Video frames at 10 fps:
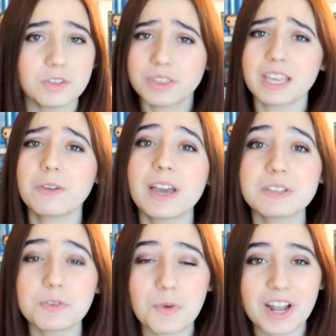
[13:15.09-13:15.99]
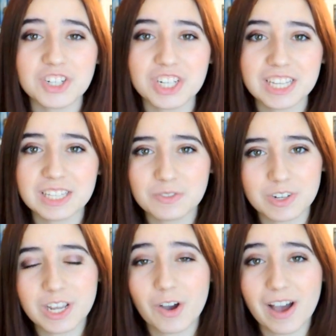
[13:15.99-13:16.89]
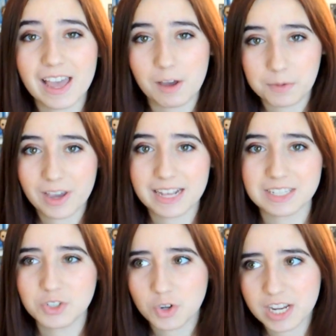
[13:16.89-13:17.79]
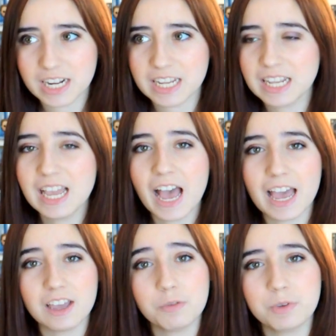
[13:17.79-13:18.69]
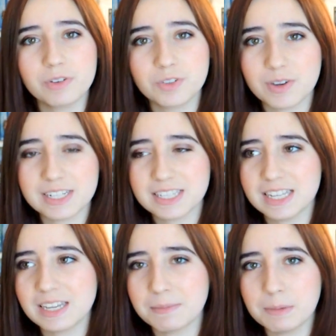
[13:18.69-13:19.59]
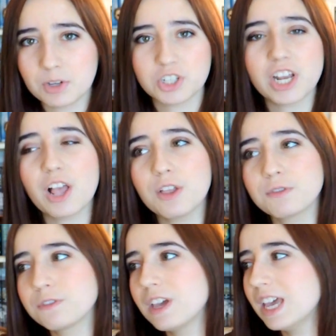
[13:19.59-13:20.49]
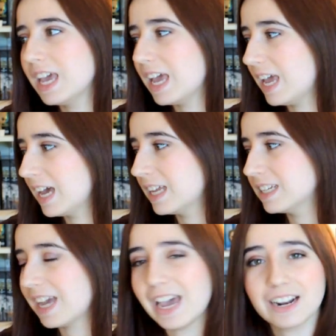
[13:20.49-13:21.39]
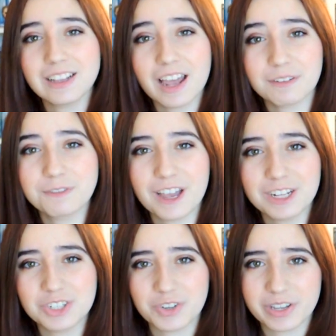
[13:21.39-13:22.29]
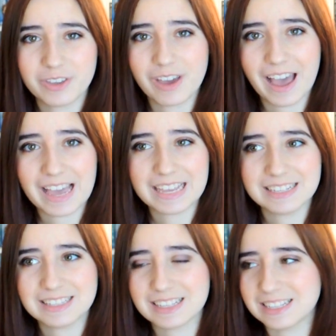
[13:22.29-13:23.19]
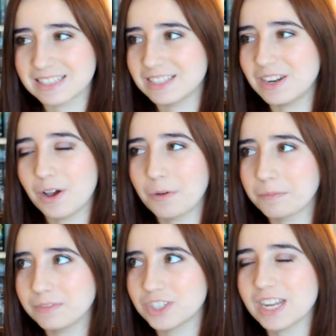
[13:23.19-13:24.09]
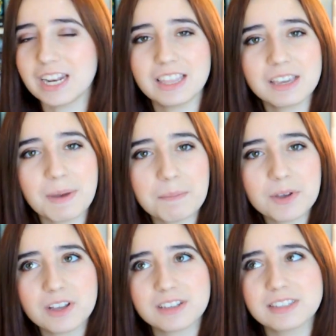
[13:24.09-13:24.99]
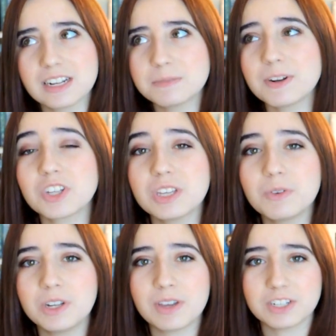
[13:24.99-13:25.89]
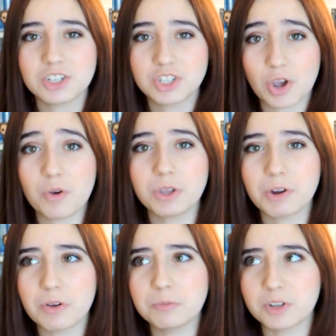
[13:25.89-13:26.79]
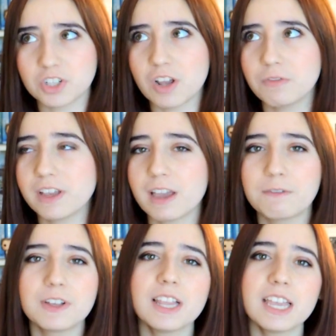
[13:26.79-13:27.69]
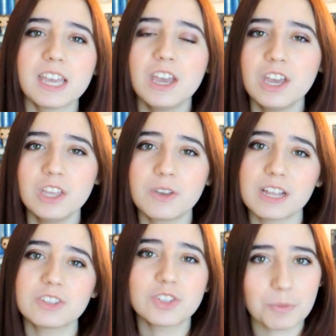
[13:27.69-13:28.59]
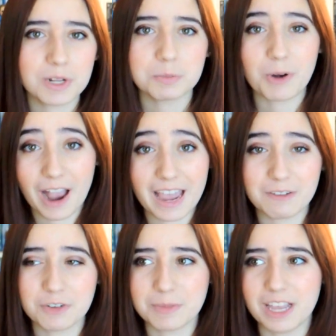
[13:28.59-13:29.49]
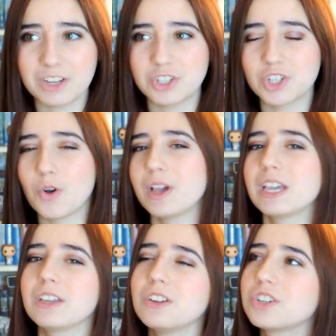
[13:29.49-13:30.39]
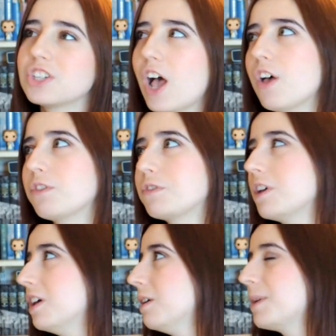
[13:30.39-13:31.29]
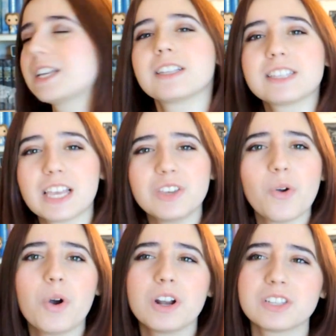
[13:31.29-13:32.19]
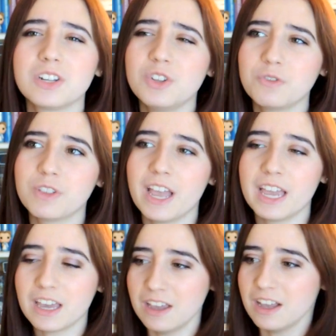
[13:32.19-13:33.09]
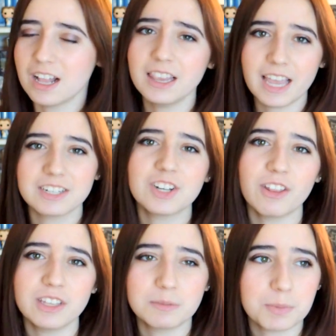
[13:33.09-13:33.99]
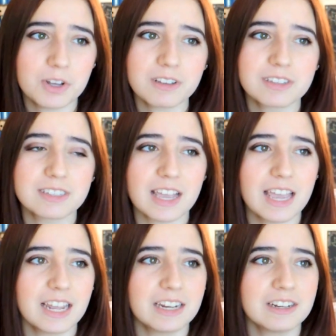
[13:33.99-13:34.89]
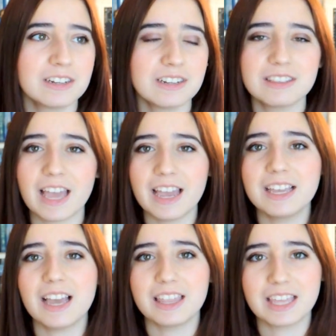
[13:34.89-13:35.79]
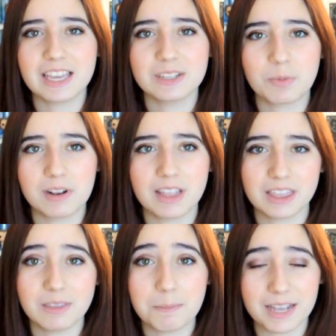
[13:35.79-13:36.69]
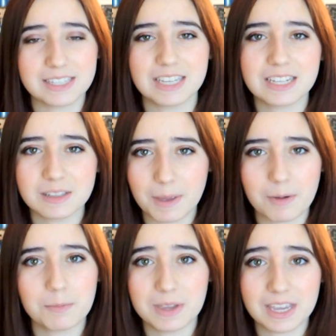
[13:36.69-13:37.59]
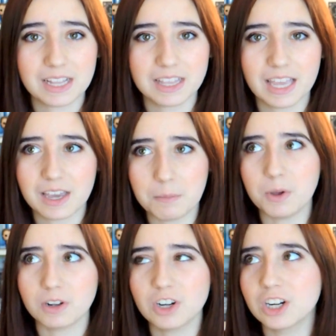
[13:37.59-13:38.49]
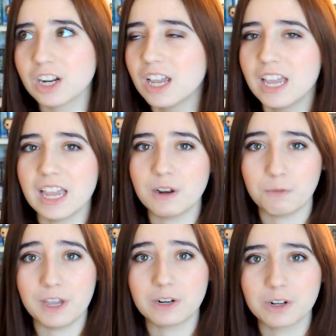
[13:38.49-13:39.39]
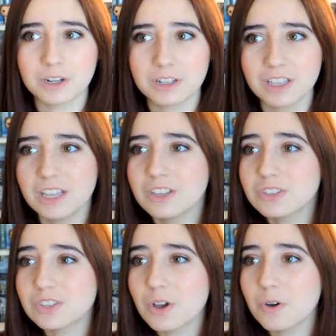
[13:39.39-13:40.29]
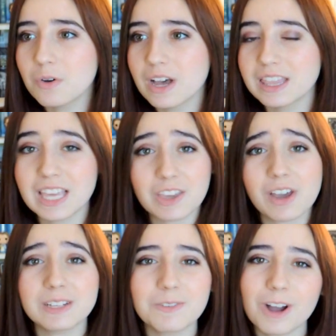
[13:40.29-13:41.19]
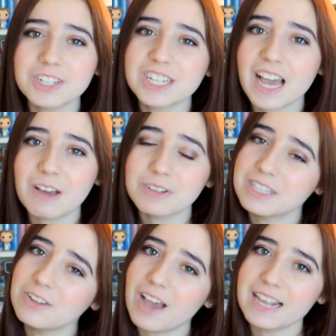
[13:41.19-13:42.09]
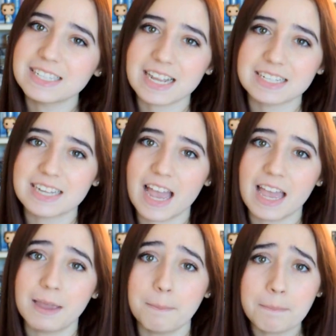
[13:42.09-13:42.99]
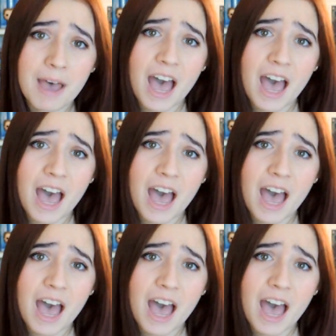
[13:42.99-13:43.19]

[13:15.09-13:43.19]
So thank you guys for watching this video. I hope you guys enjoyed it. I hope you enjoyed seeing my bookshelf. And I had a lot of fun showing you guys because, you know, just anything about books, and especially when you get to show your own bookshelf. Like, I feel like you get so much pride from like showing your shelf because it's like yours and you've like collected all these books, and that I think is one of like the best things about being like a book nerd and a fangirl. So thank you guys for watching. I will see you guys next time.